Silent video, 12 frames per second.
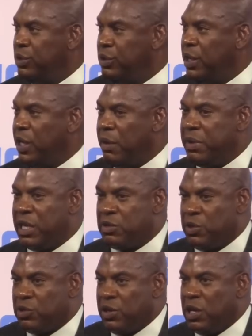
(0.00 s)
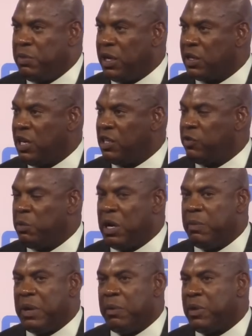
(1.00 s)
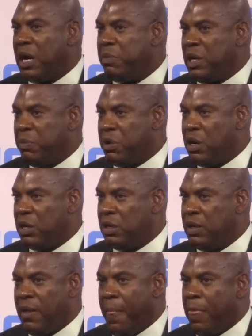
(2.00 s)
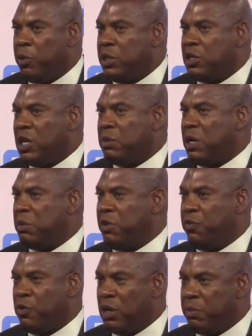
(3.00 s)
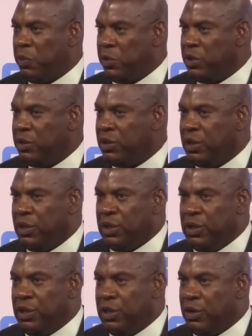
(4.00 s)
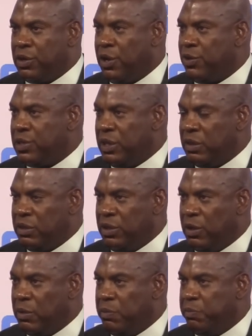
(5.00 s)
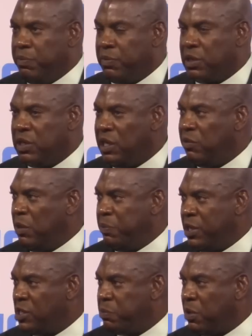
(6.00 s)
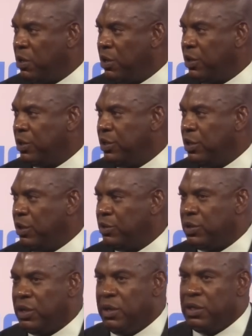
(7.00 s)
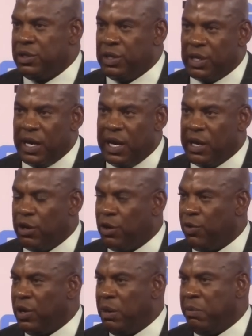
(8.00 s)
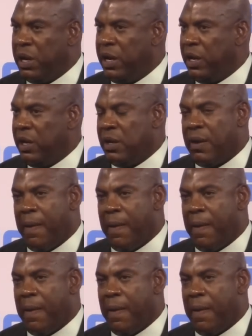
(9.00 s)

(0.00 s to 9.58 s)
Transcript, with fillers: Yeah, I mean that's what's great about college football. I mean, i have been a part of. We talked about it before. I mean, when you, you know, coaching, you know, Cleveland, Pittsburgh, you know, Chicago, Green Bay,